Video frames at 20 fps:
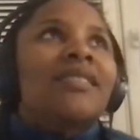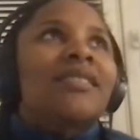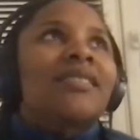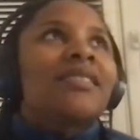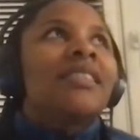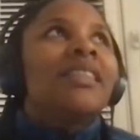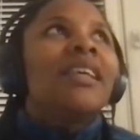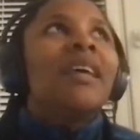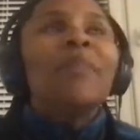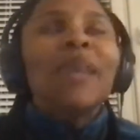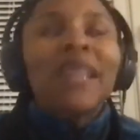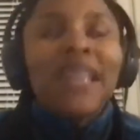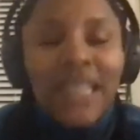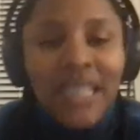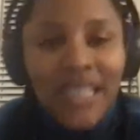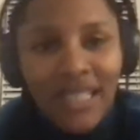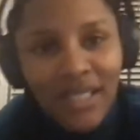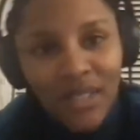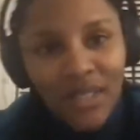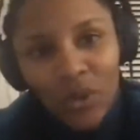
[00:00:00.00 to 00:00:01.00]

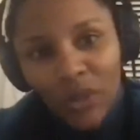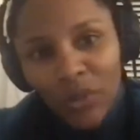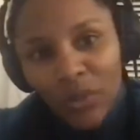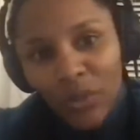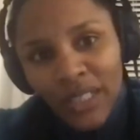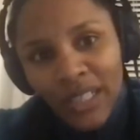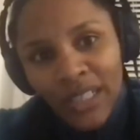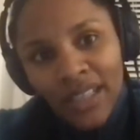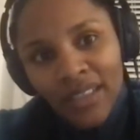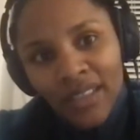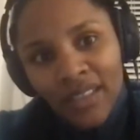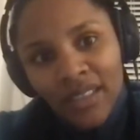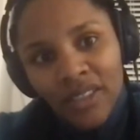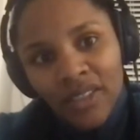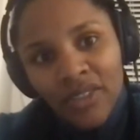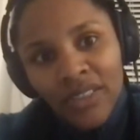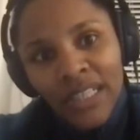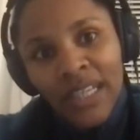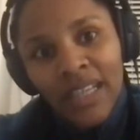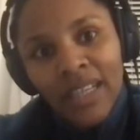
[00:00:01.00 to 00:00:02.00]
limitless what we can
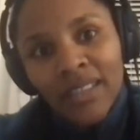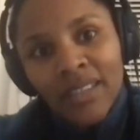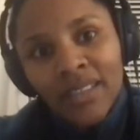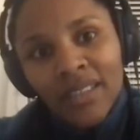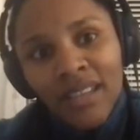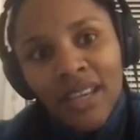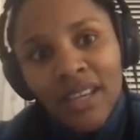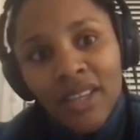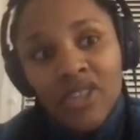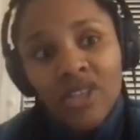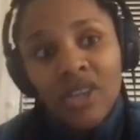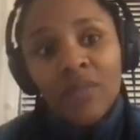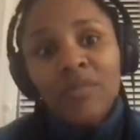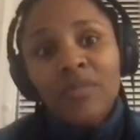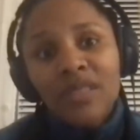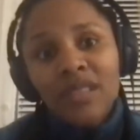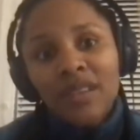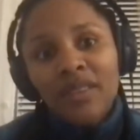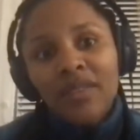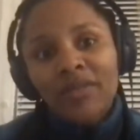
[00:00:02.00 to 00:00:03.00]
create in
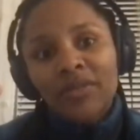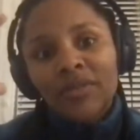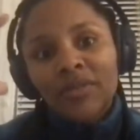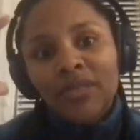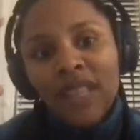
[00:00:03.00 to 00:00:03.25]
terms of